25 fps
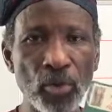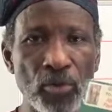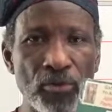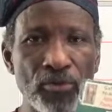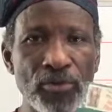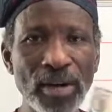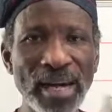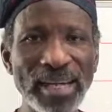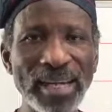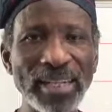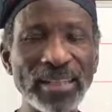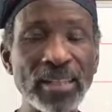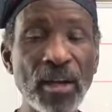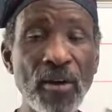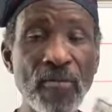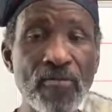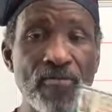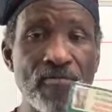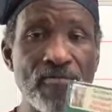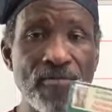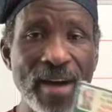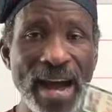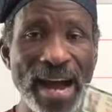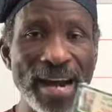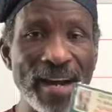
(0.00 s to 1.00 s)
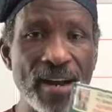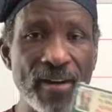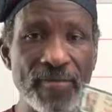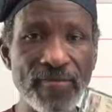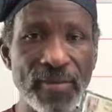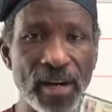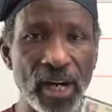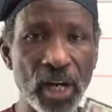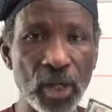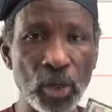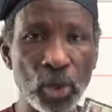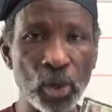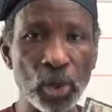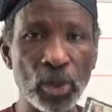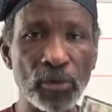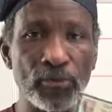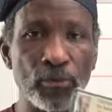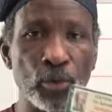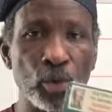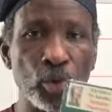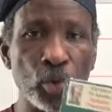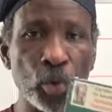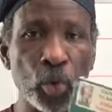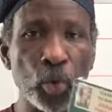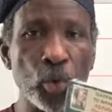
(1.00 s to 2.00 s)
You find it a very, very
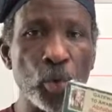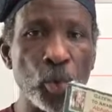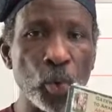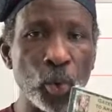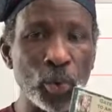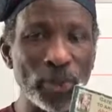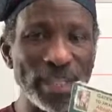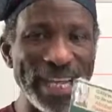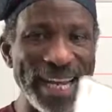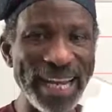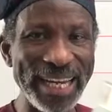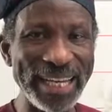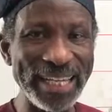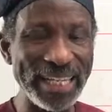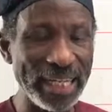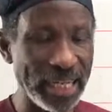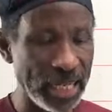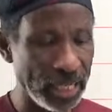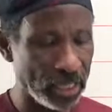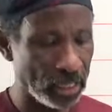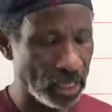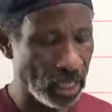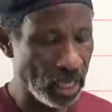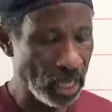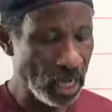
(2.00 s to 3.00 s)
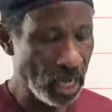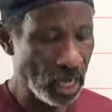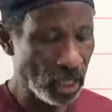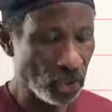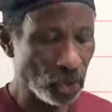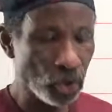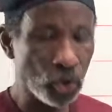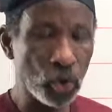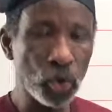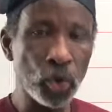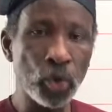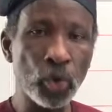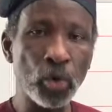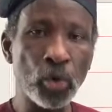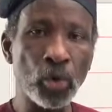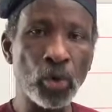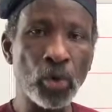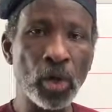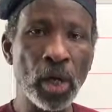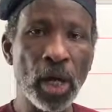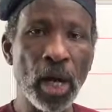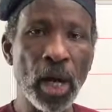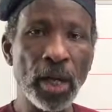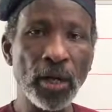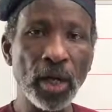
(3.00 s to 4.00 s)
useful tools indeed
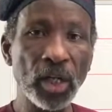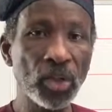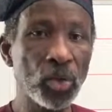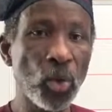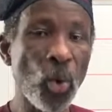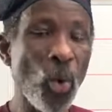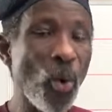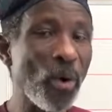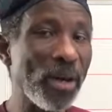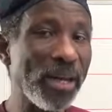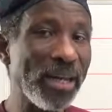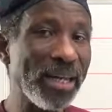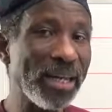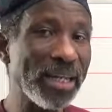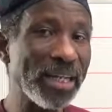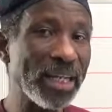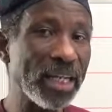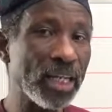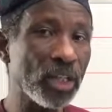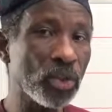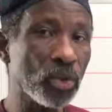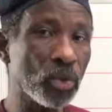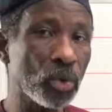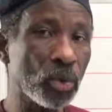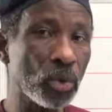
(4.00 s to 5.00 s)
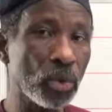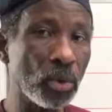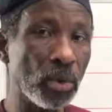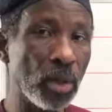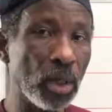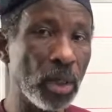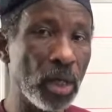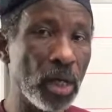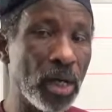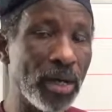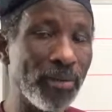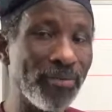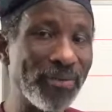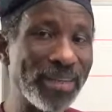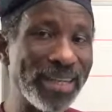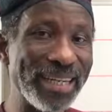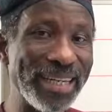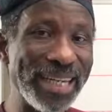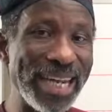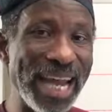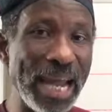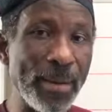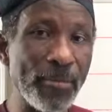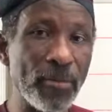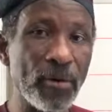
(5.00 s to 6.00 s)
to not only to learn the
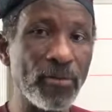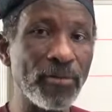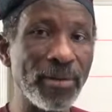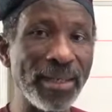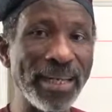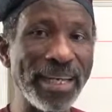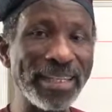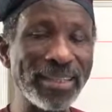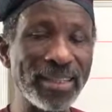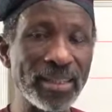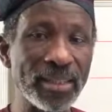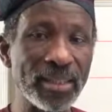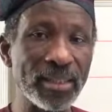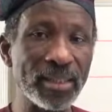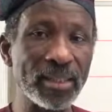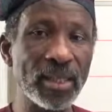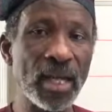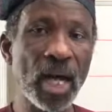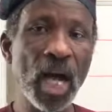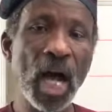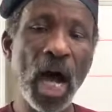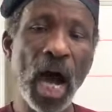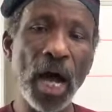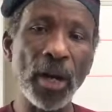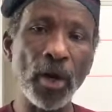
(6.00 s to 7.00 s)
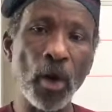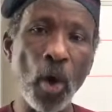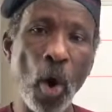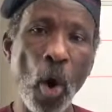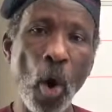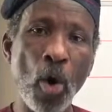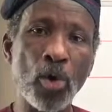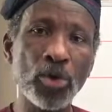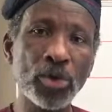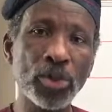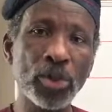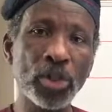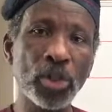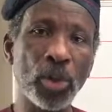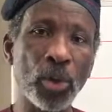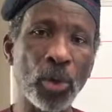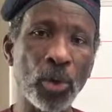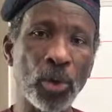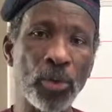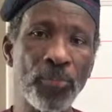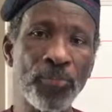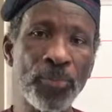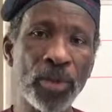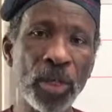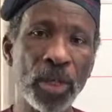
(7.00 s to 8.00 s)
name of the letters, and
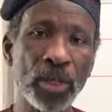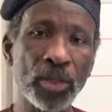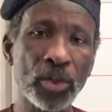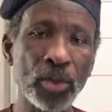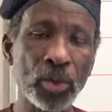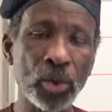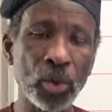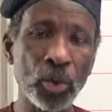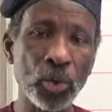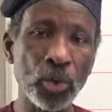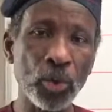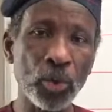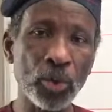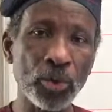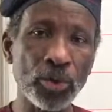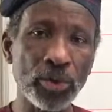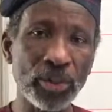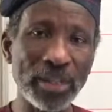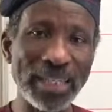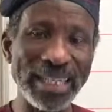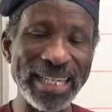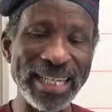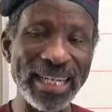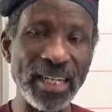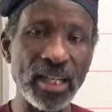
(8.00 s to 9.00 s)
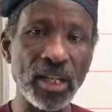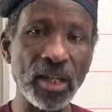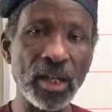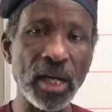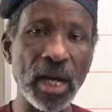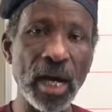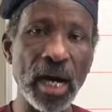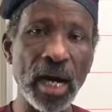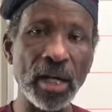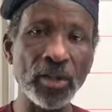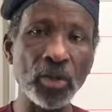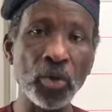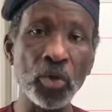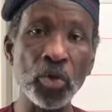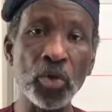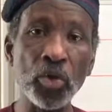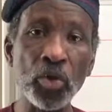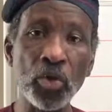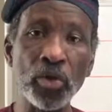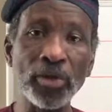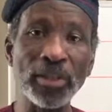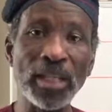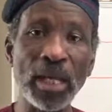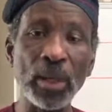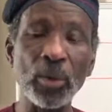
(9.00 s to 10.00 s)
also to see to
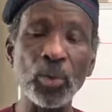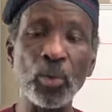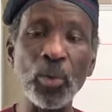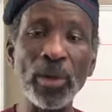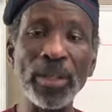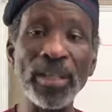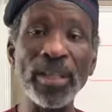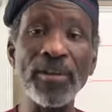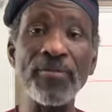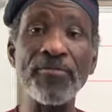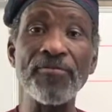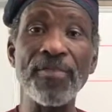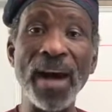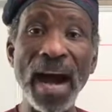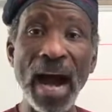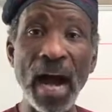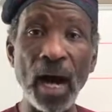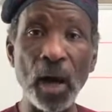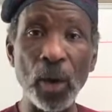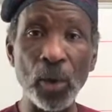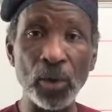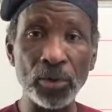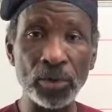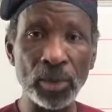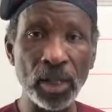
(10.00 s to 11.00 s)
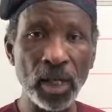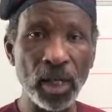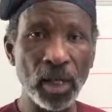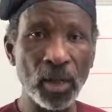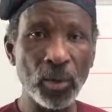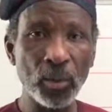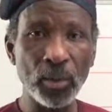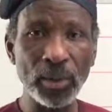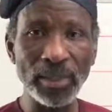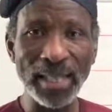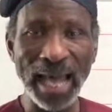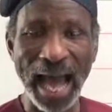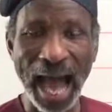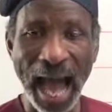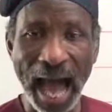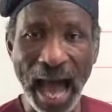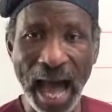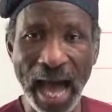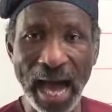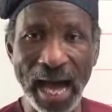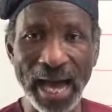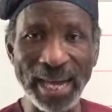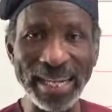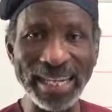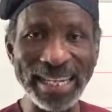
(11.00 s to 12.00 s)
use them with the vowels, with the
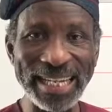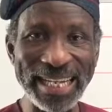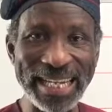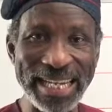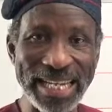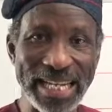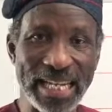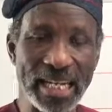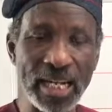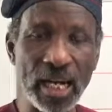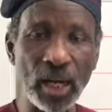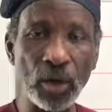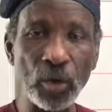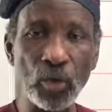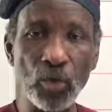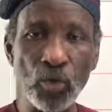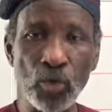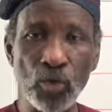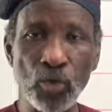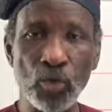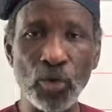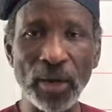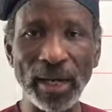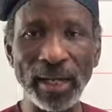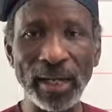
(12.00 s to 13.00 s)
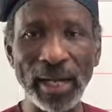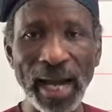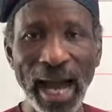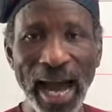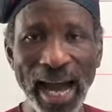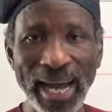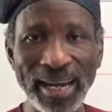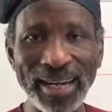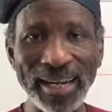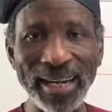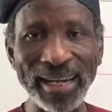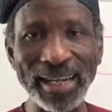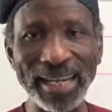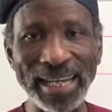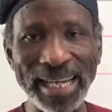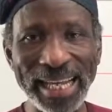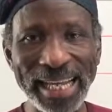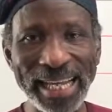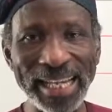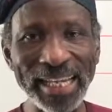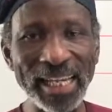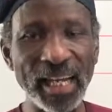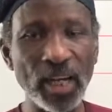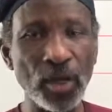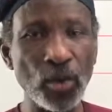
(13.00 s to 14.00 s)
a and e and u and an and
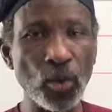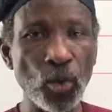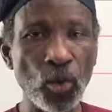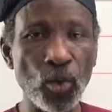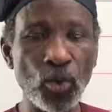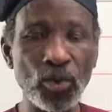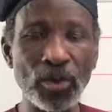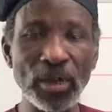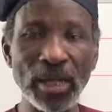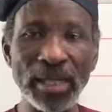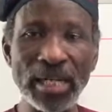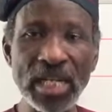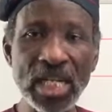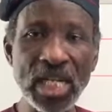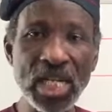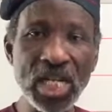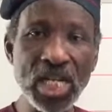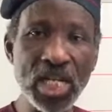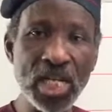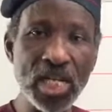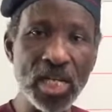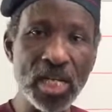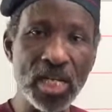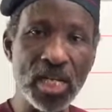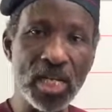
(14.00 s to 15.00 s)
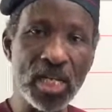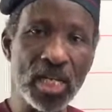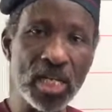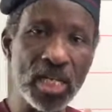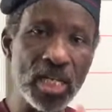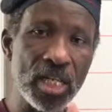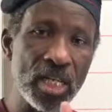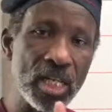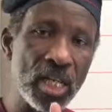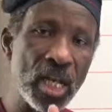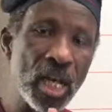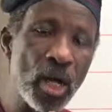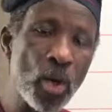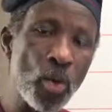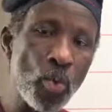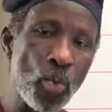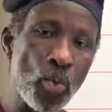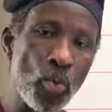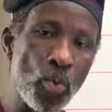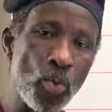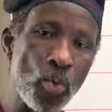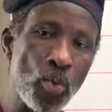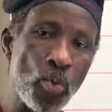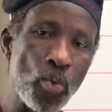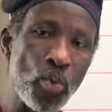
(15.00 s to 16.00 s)
in and un and e,
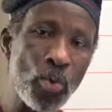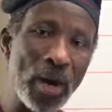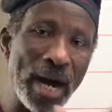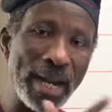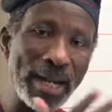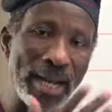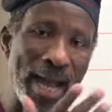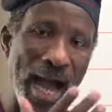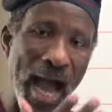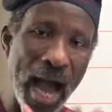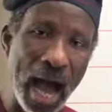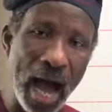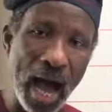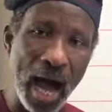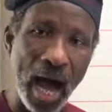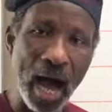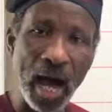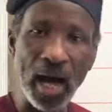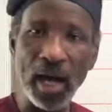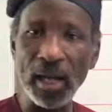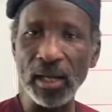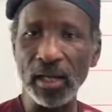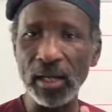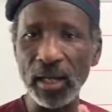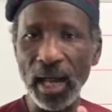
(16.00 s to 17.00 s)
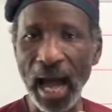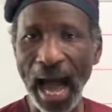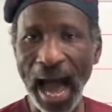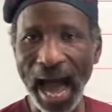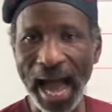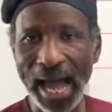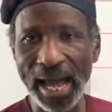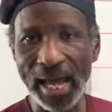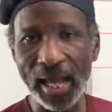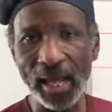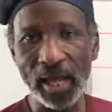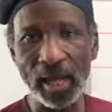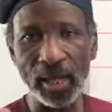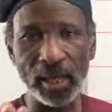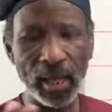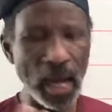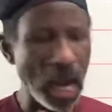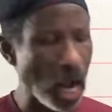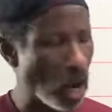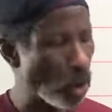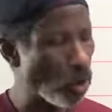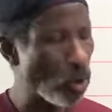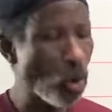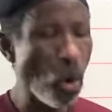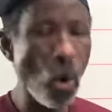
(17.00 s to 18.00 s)
u and a and I and
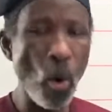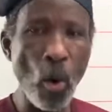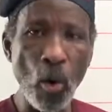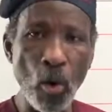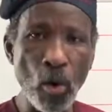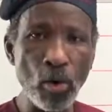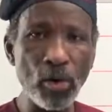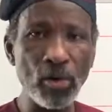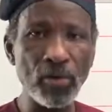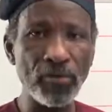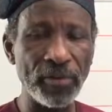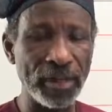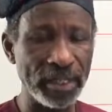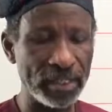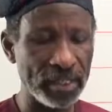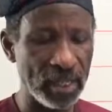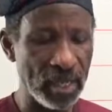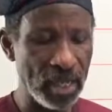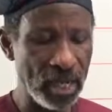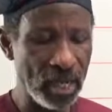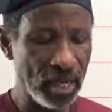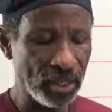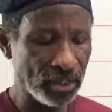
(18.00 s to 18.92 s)
ow, all of it.